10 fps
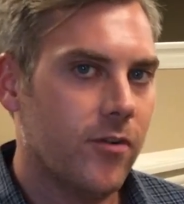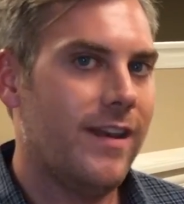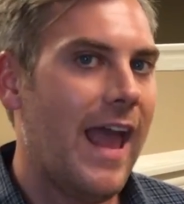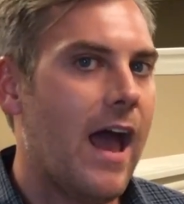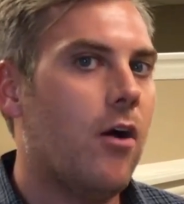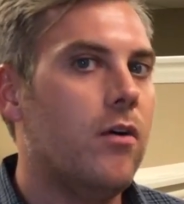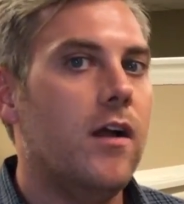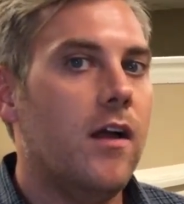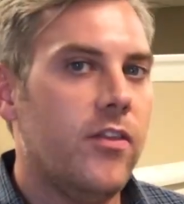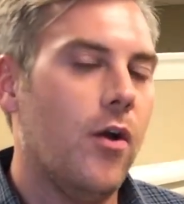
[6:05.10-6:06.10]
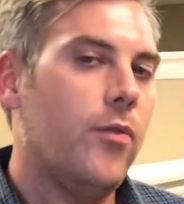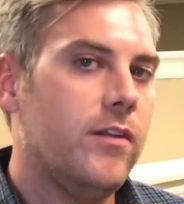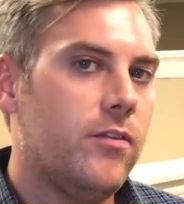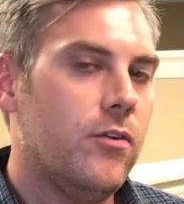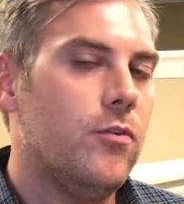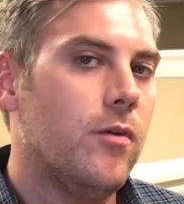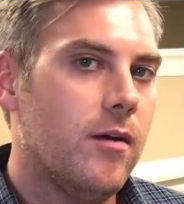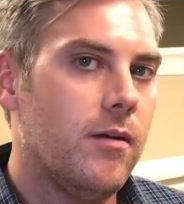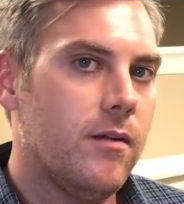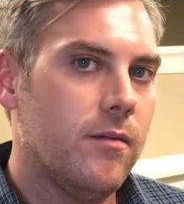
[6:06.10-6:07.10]
But for now, the only two
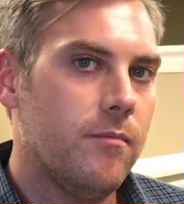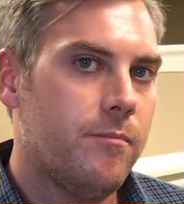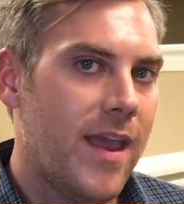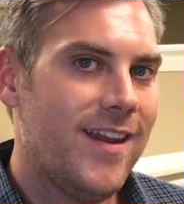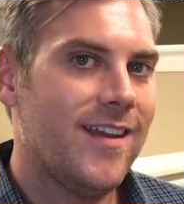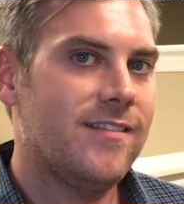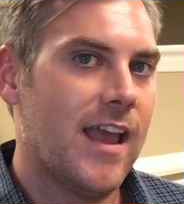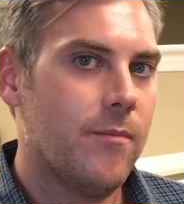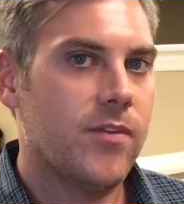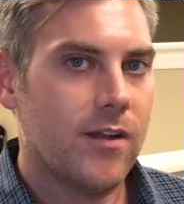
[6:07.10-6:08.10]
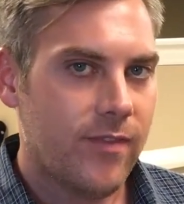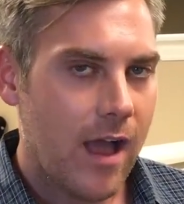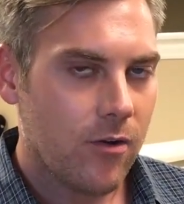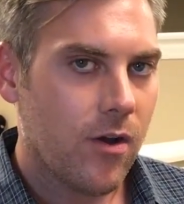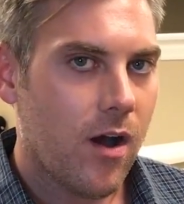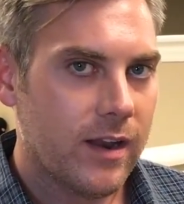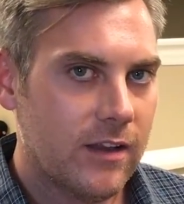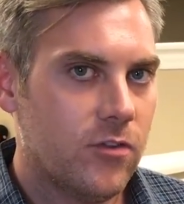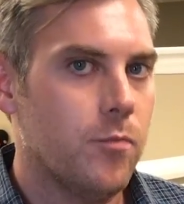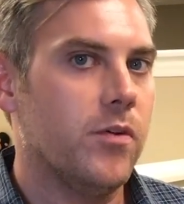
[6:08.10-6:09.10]
beta exams that have now gone
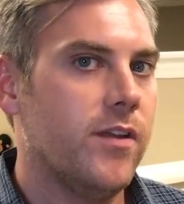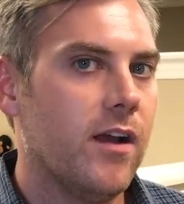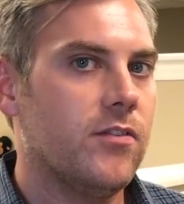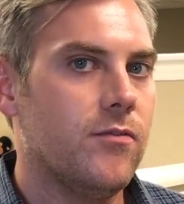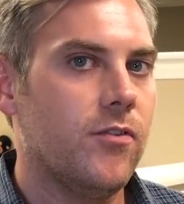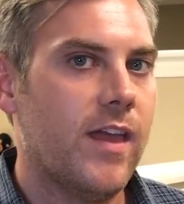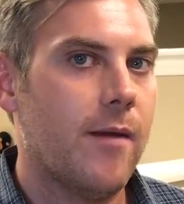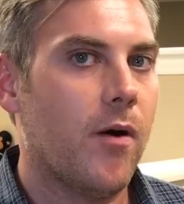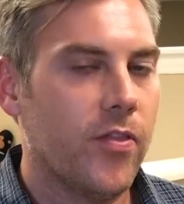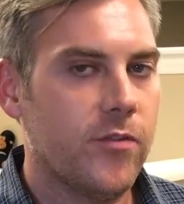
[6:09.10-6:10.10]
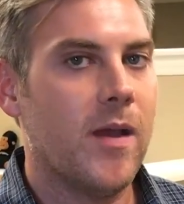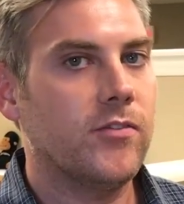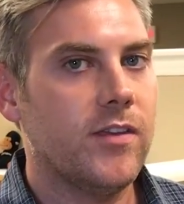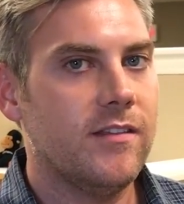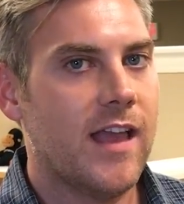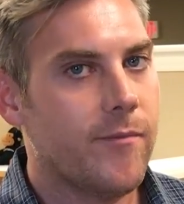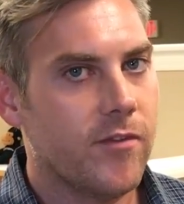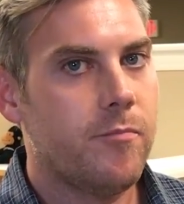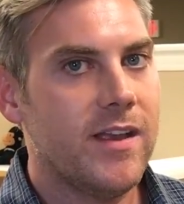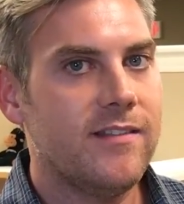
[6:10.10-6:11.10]
into production for them are the specialty
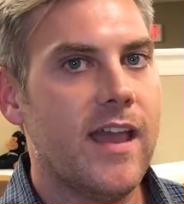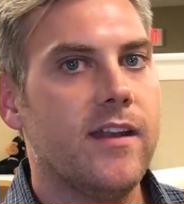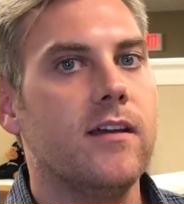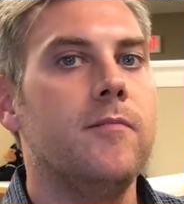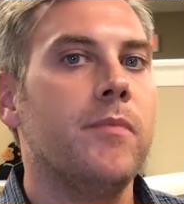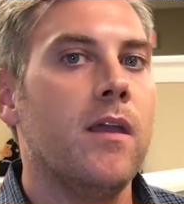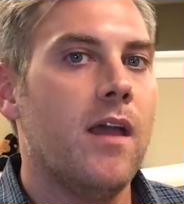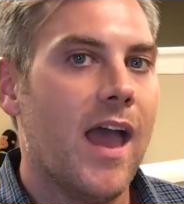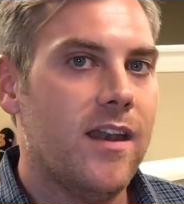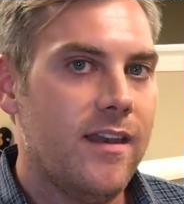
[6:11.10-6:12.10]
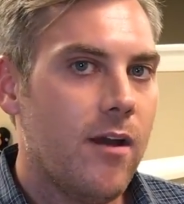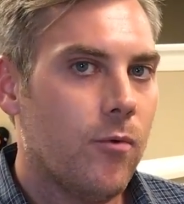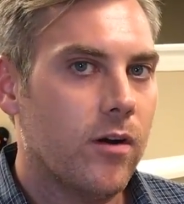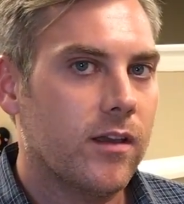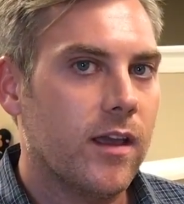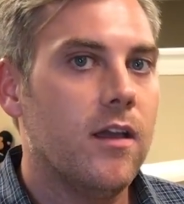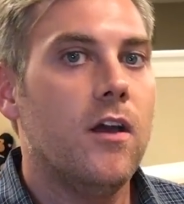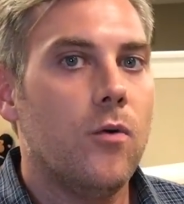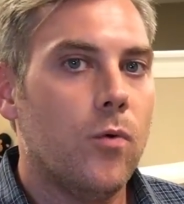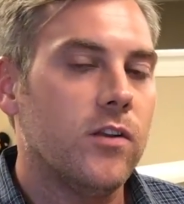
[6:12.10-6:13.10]
exams of big data and networking,
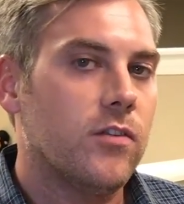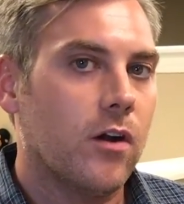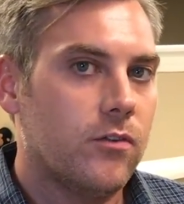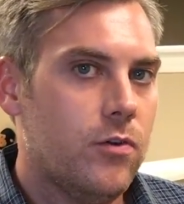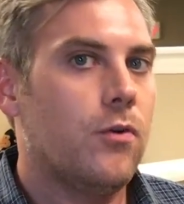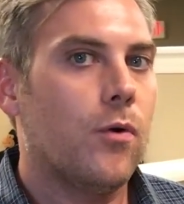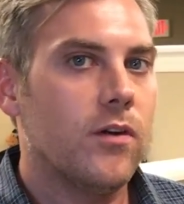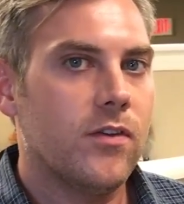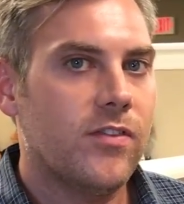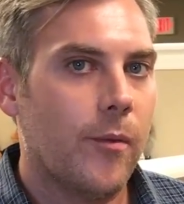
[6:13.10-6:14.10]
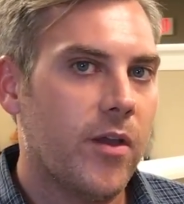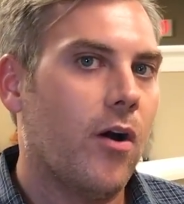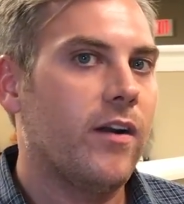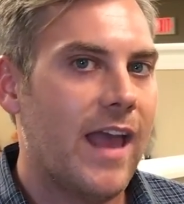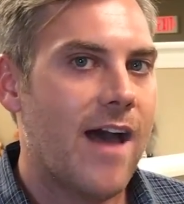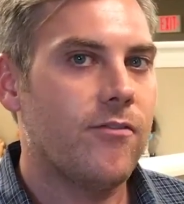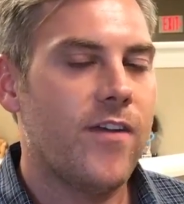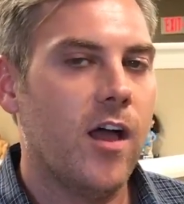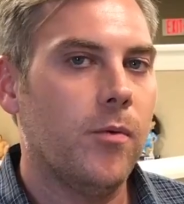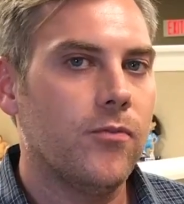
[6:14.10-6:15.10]
which are two courses that we already have
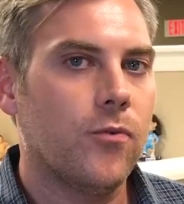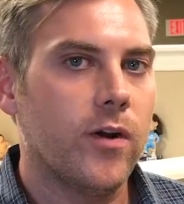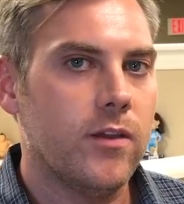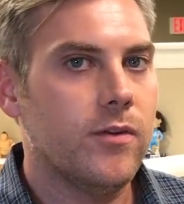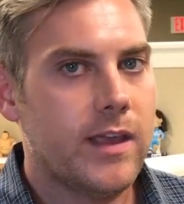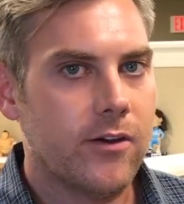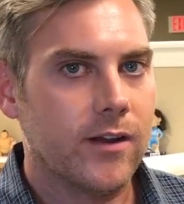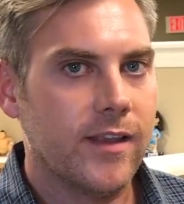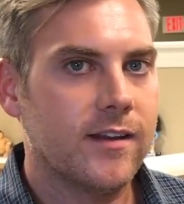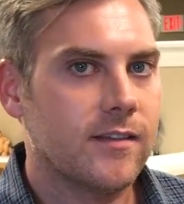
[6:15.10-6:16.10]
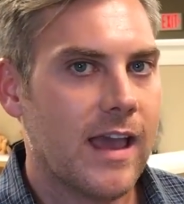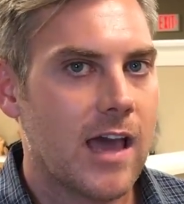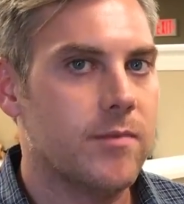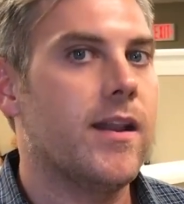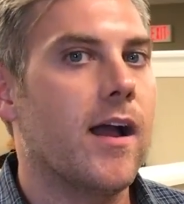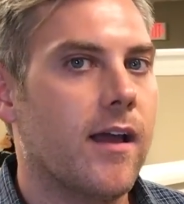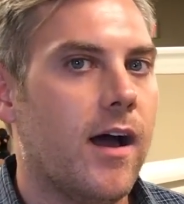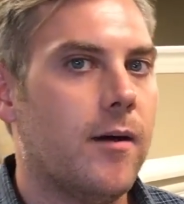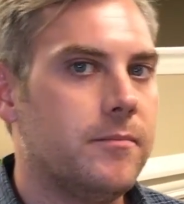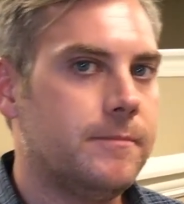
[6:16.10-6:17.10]
available for you here at
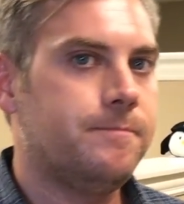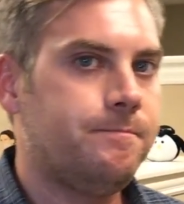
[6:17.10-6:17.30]
linuxacademy.com.